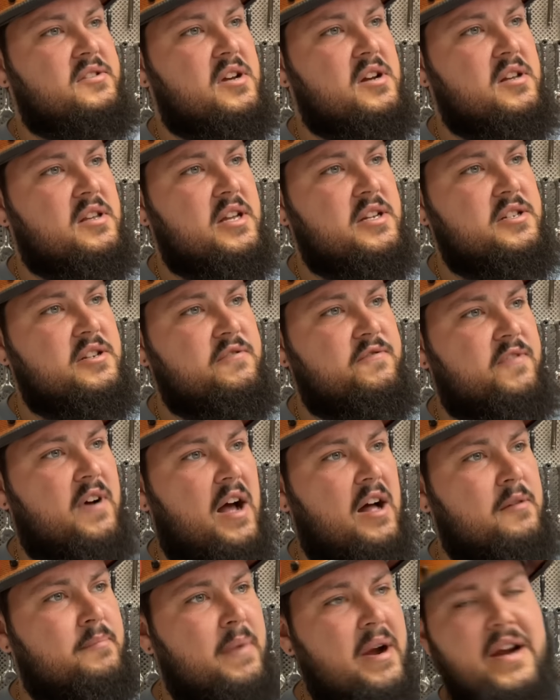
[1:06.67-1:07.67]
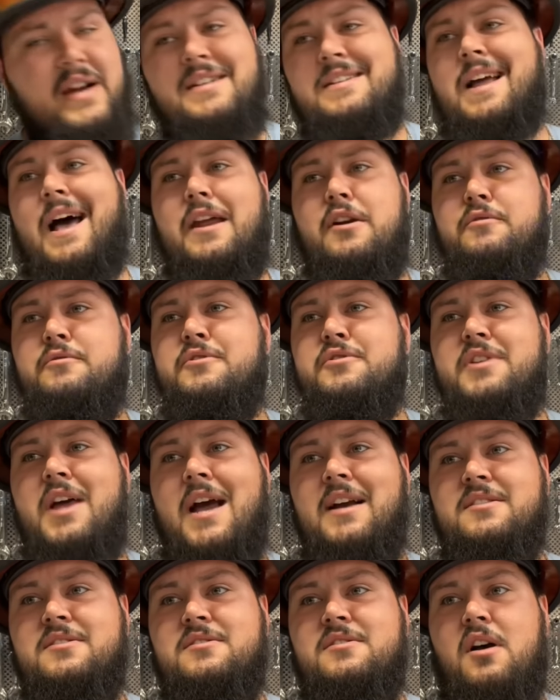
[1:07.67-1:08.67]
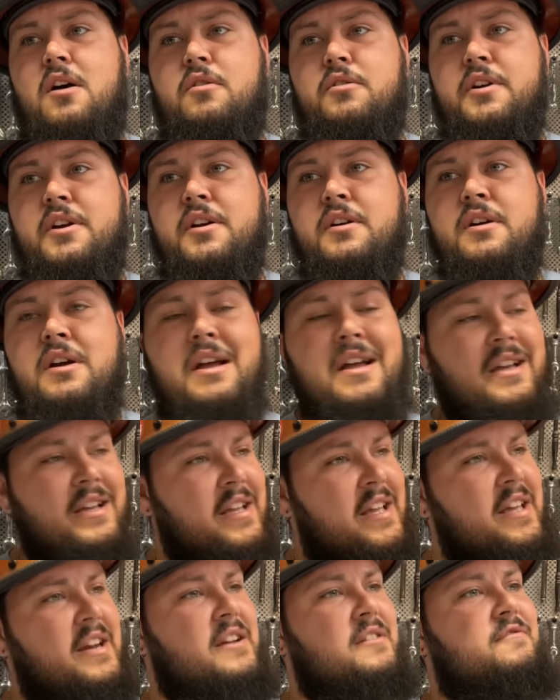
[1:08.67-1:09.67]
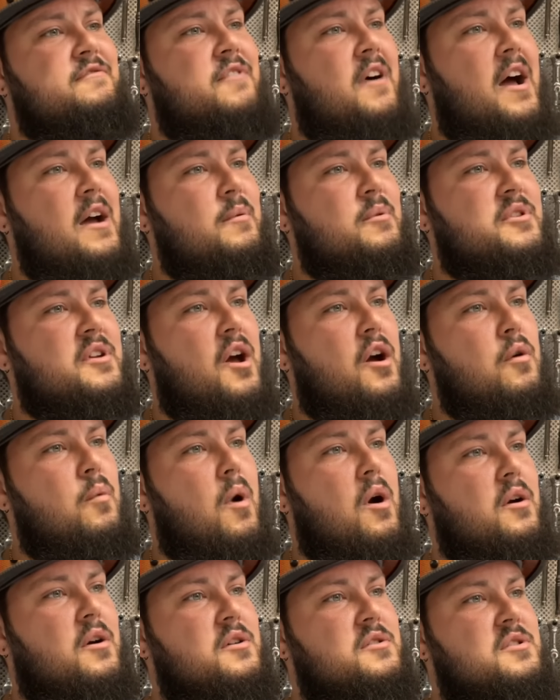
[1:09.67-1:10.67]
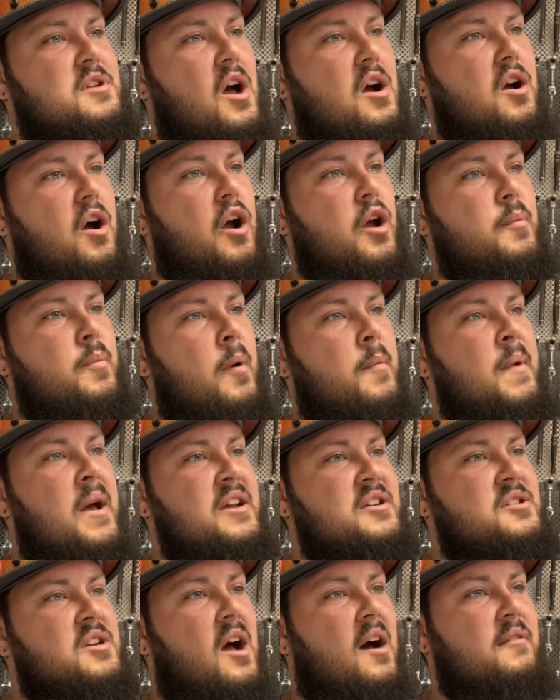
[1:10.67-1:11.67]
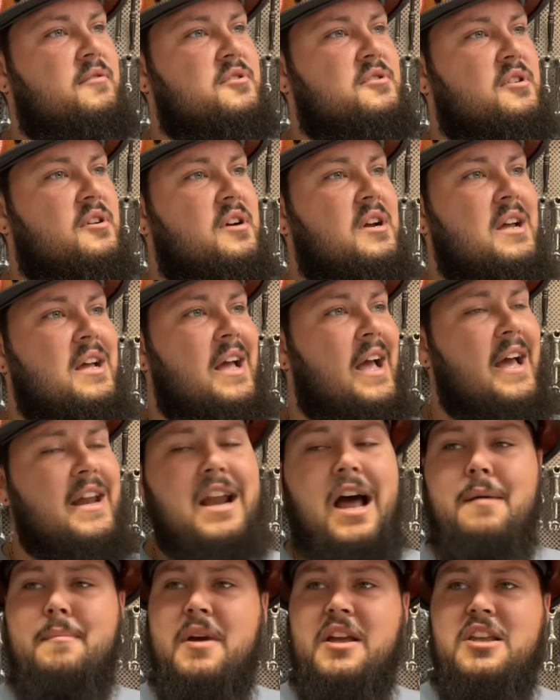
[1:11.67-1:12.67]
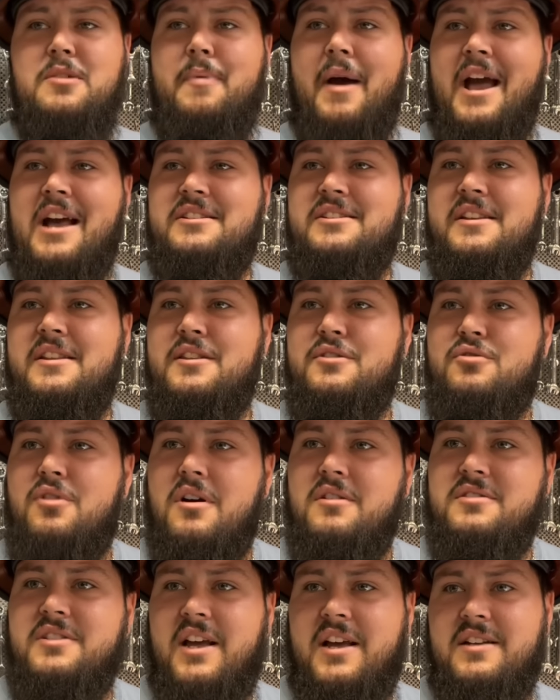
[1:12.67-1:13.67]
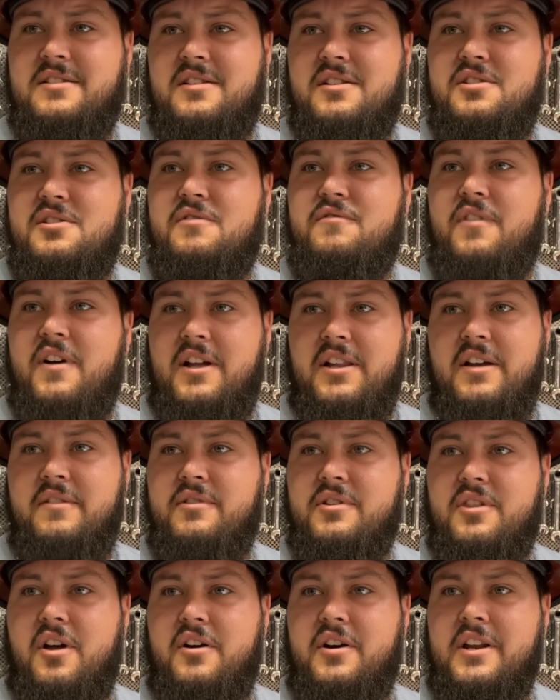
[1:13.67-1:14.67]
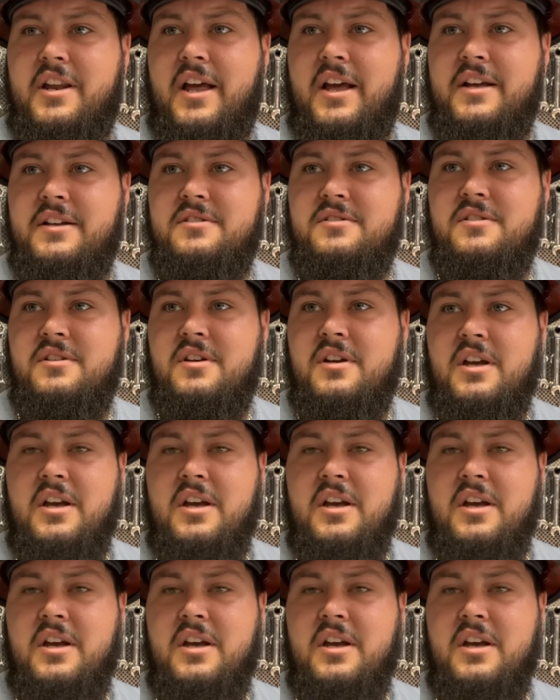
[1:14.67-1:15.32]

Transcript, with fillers: going to let you file married nine on your taxes all year, get in fight with coworkers, not call your probation officer, and not make you pass any of the drug tests that you fail every 30 days.